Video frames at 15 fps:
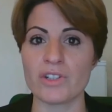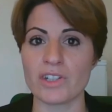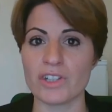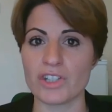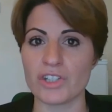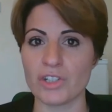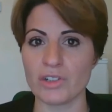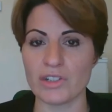to the
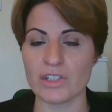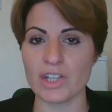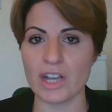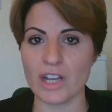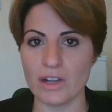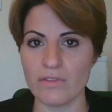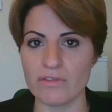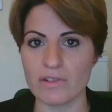student's
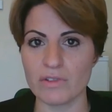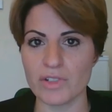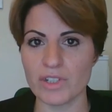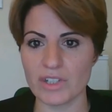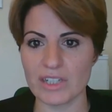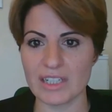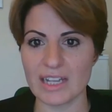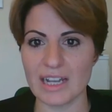overall
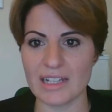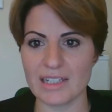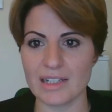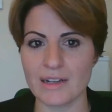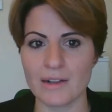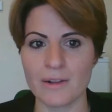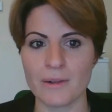success.